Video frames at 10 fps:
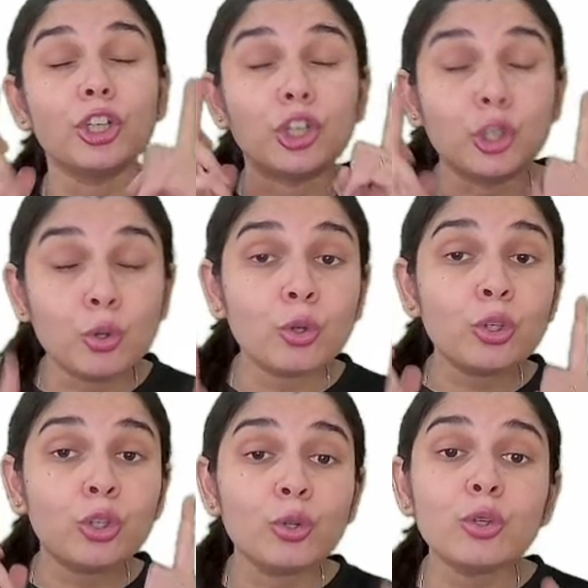
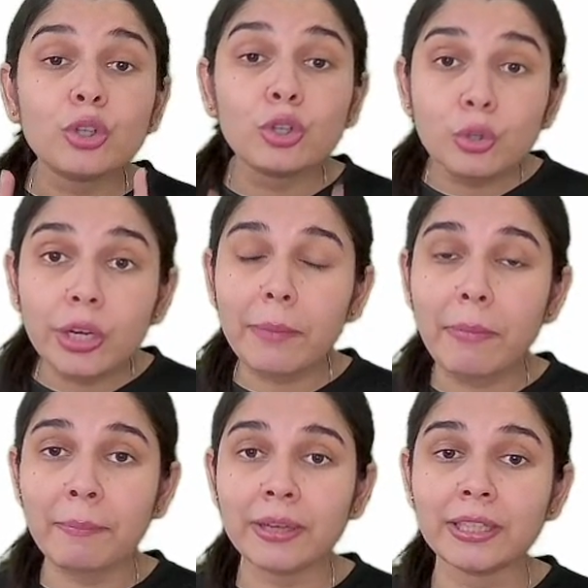Do
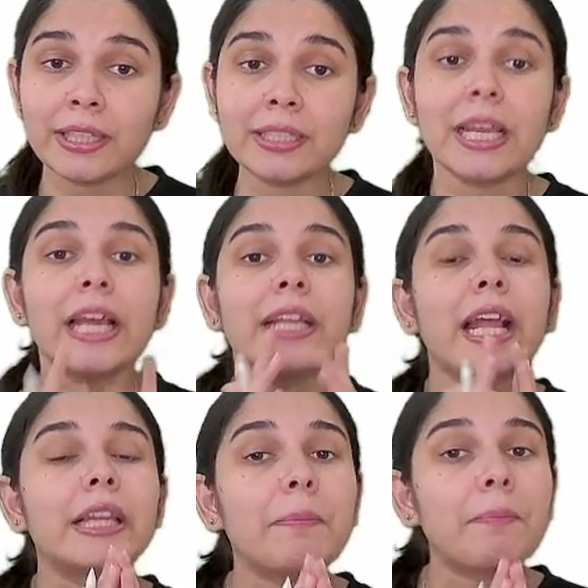remember this,
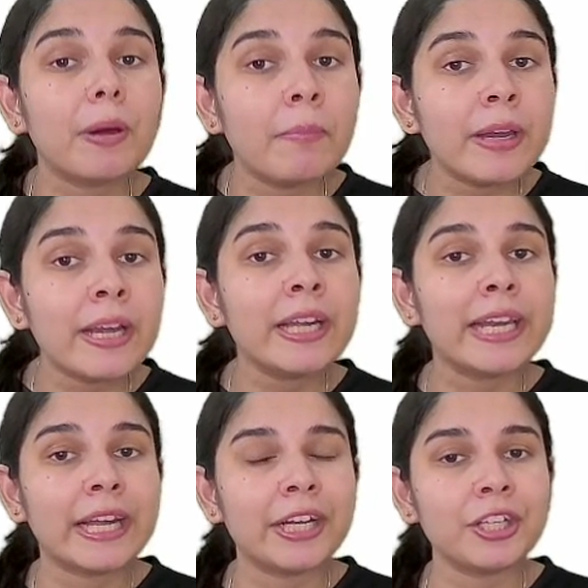that the permanent
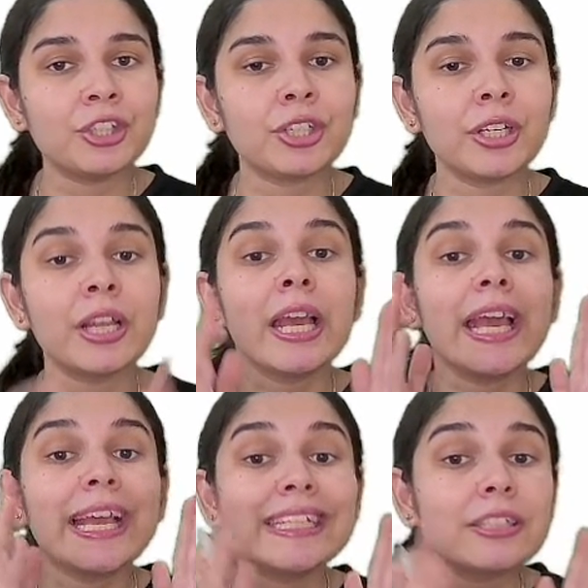dentition
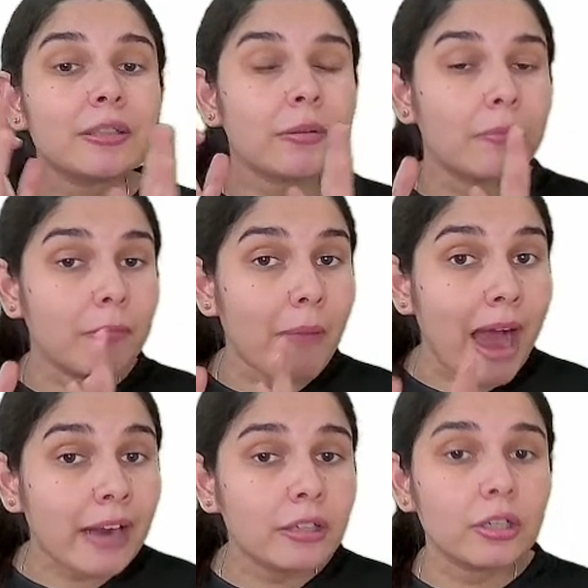is
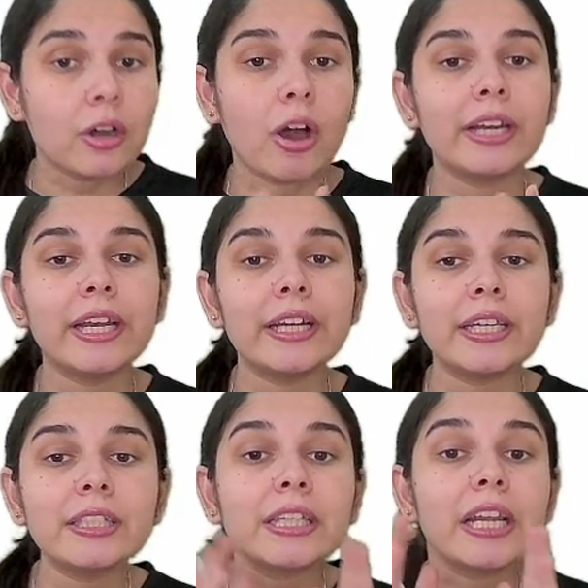marked or it
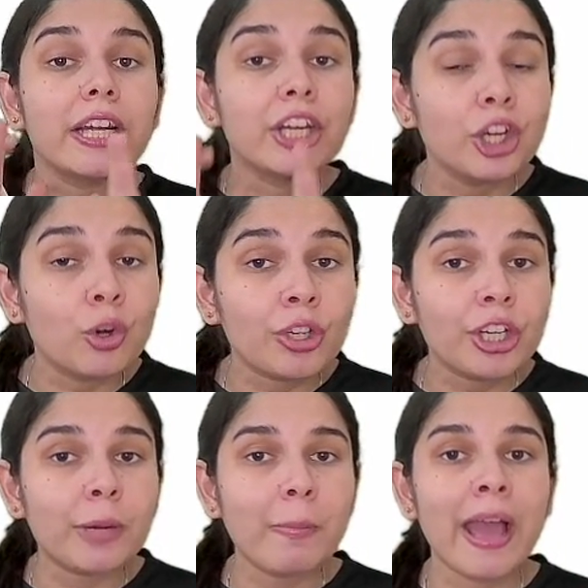is
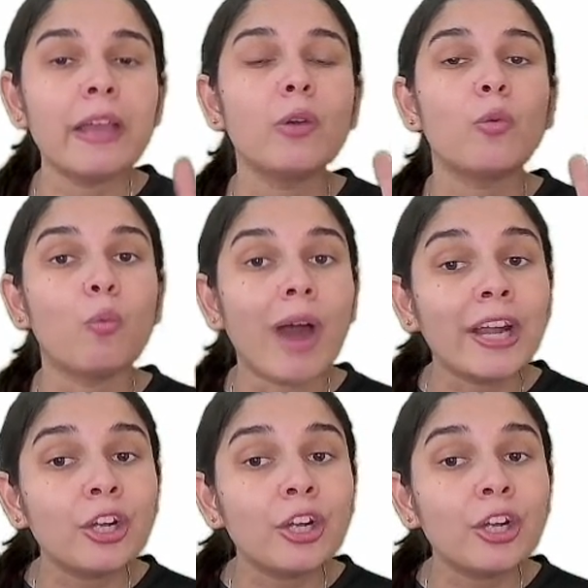denoted by 1